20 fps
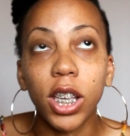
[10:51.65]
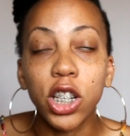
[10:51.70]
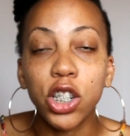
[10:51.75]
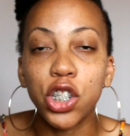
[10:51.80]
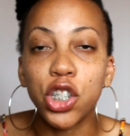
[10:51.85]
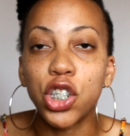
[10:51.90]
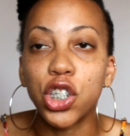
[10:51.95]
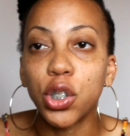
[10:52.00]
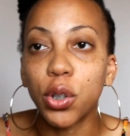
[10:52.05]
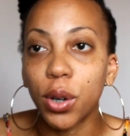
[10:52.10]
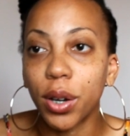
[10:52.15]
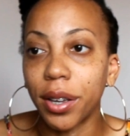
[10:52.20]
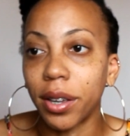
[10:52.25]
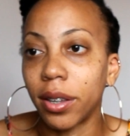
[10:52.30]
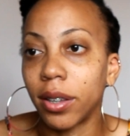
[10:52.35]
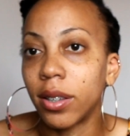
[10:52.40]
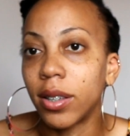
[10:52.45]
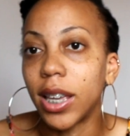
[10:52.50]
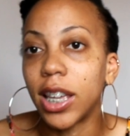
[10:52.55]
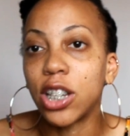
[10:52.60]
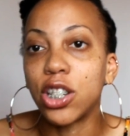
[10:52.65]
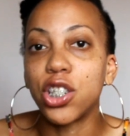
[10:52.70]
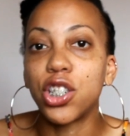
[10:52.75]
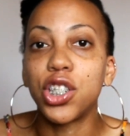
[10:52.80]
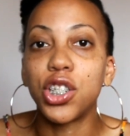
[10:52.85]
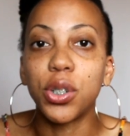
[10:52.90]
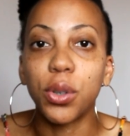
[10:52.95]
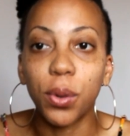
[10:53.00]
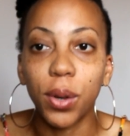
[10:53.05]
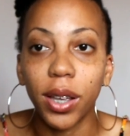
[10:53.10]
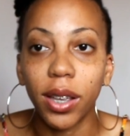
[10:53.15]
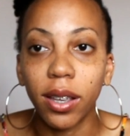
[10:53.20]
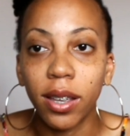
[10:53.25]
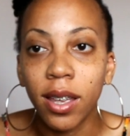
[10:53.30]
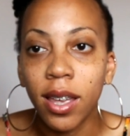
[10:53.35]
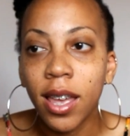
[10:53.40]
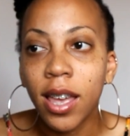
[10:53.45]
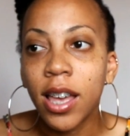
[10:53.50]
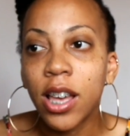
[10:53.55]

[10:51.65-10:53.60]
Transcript: Enjoy. Enjoy.